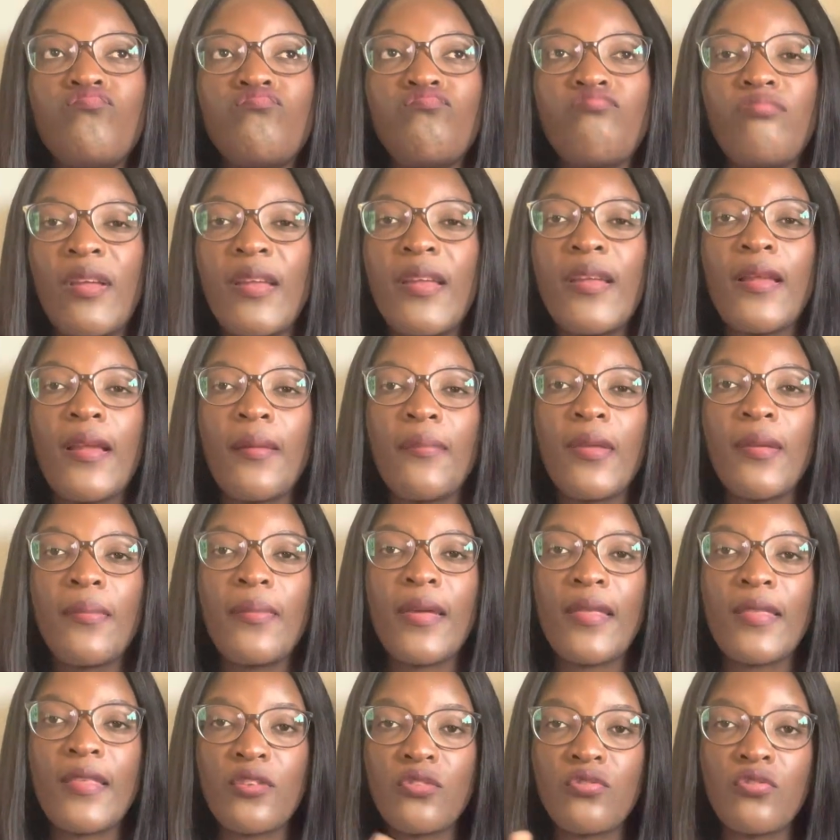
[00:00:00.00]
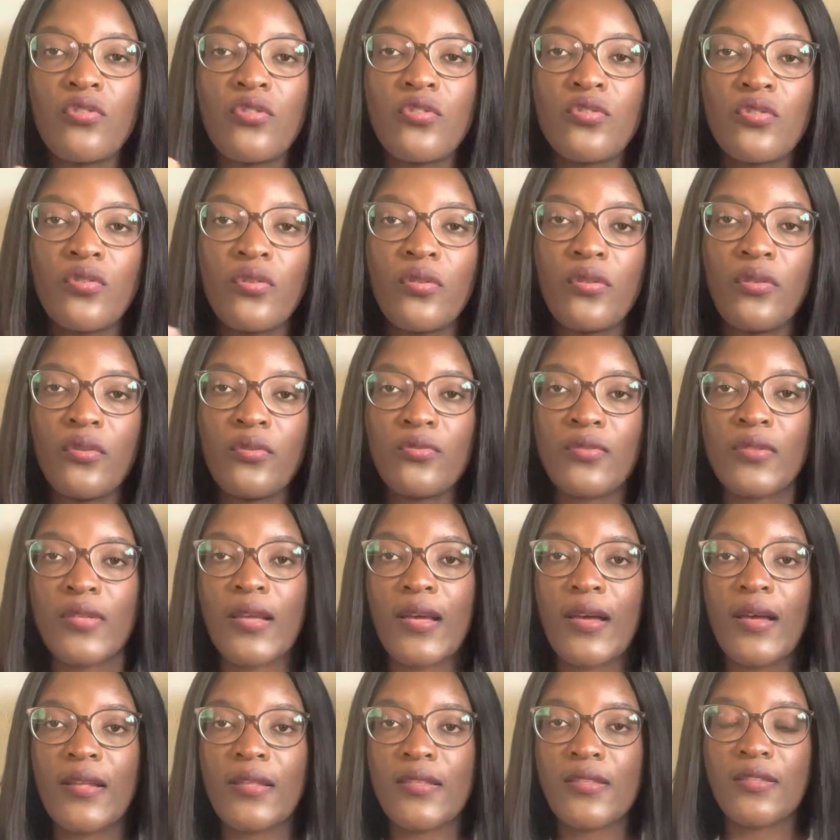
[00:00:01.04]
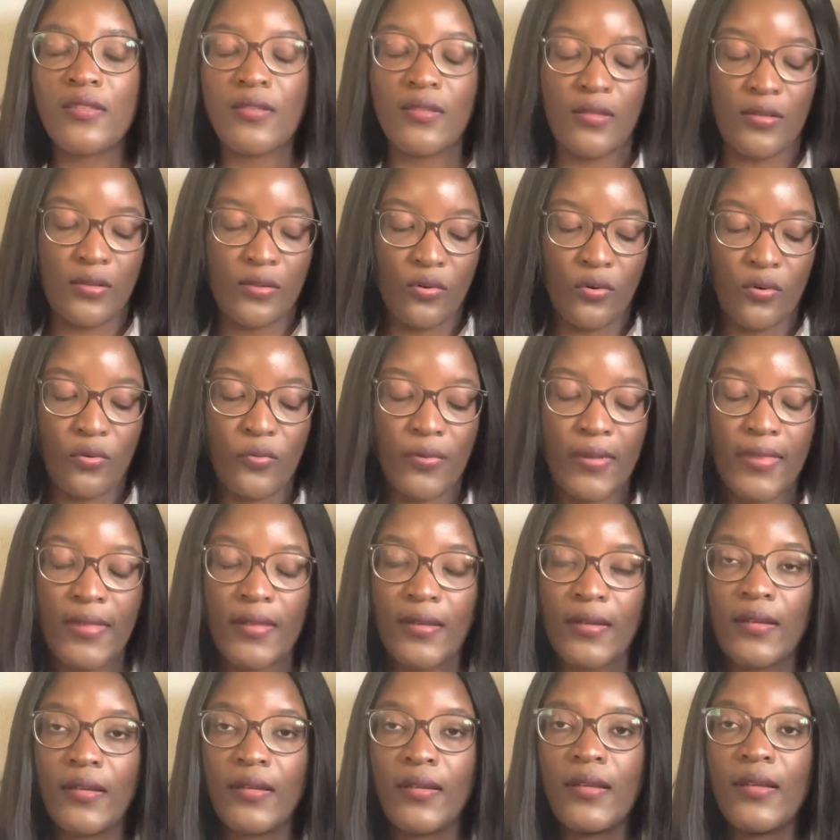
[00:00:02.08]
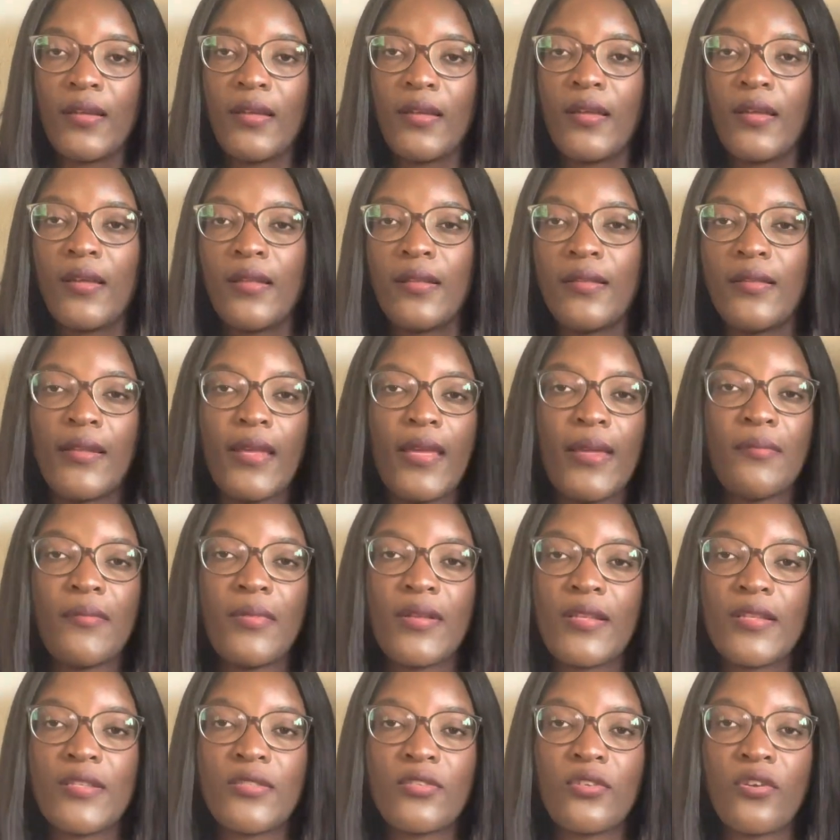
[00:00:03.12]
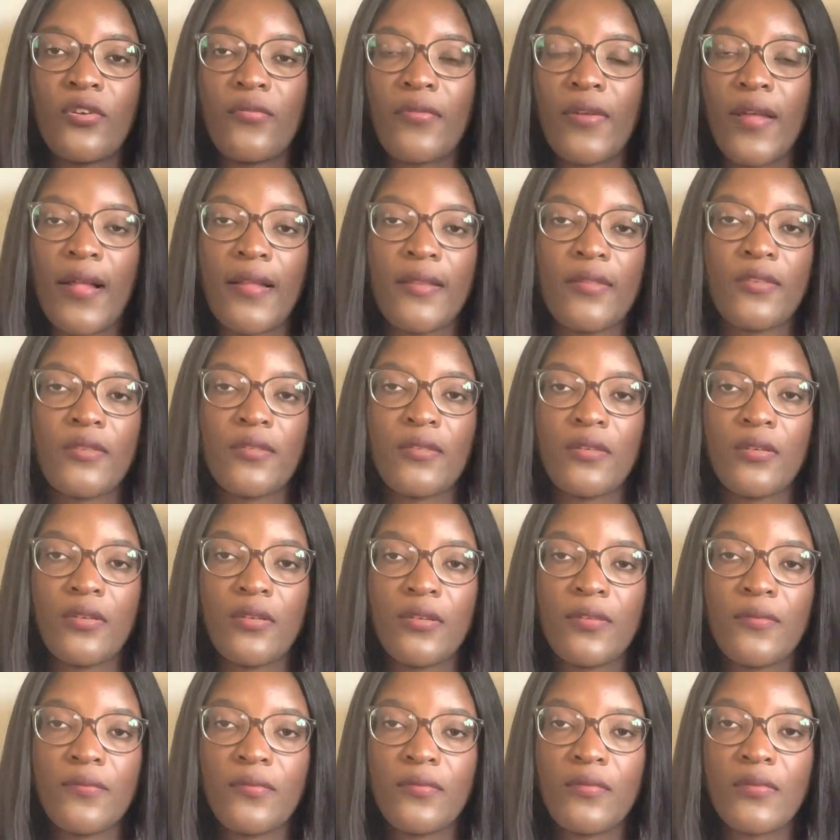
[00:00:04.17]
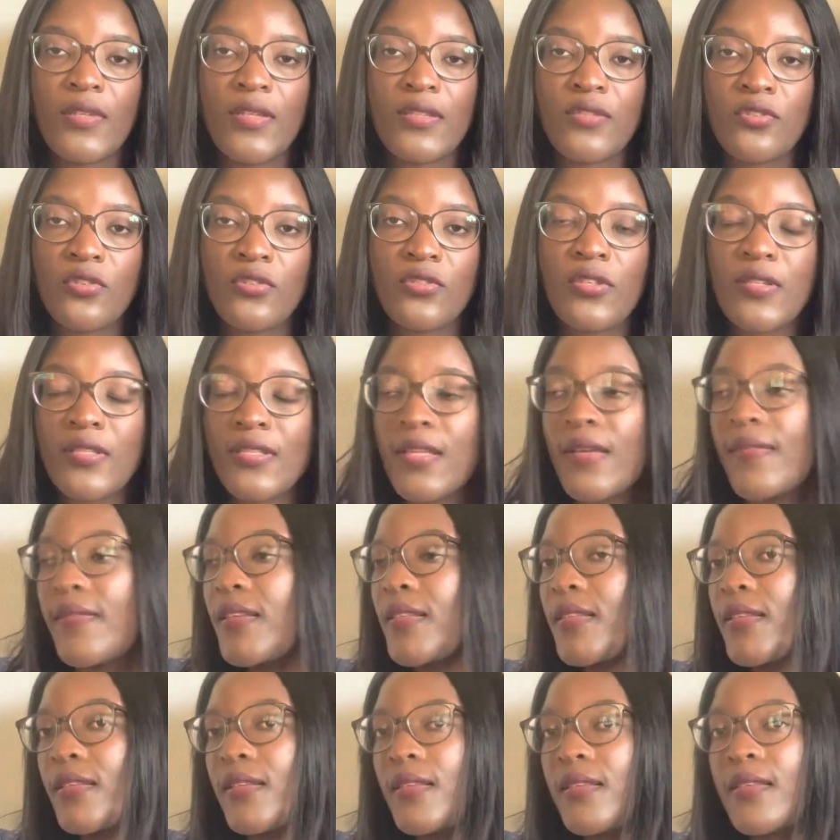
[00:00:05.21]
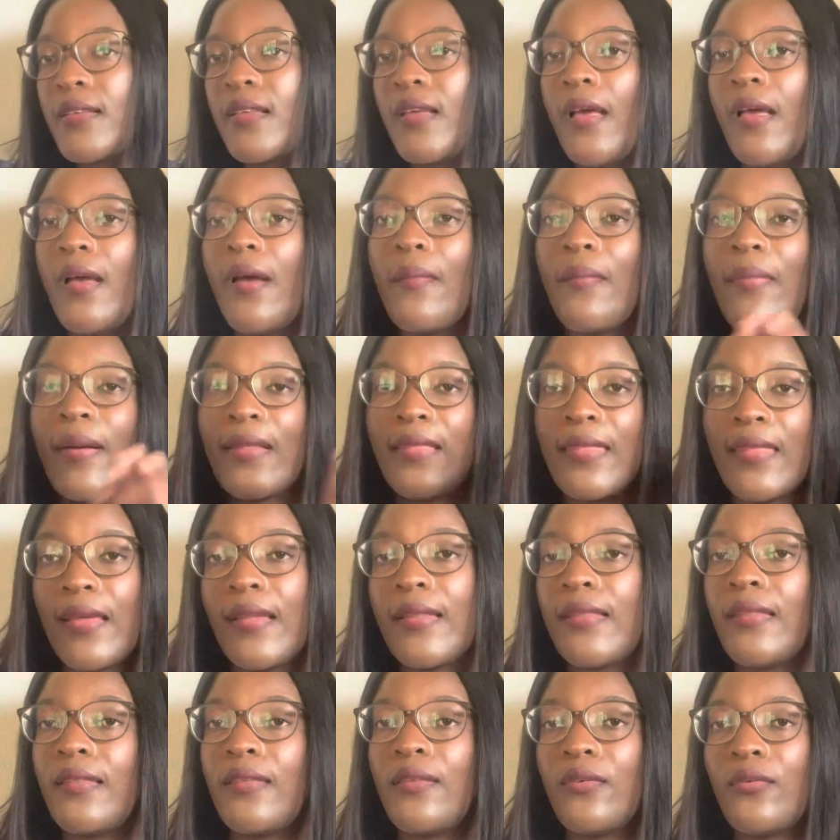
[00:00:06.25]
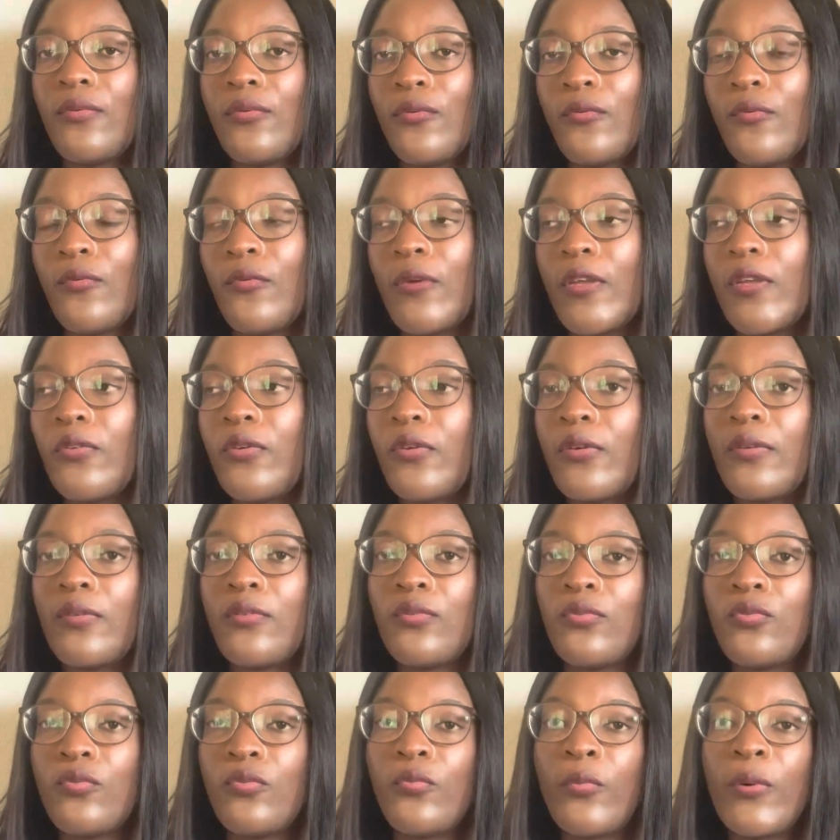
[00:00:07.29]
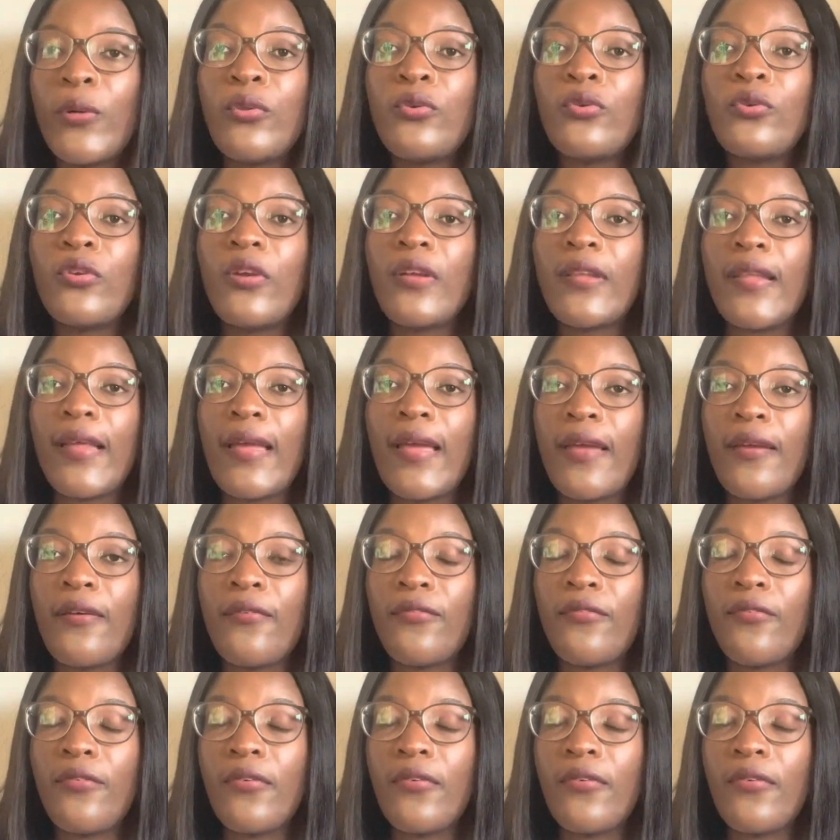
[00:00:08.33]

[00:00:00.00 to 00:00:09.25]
But in Namibia, there's also those cards, with the name Minister of Health and Social Services, but then we do not have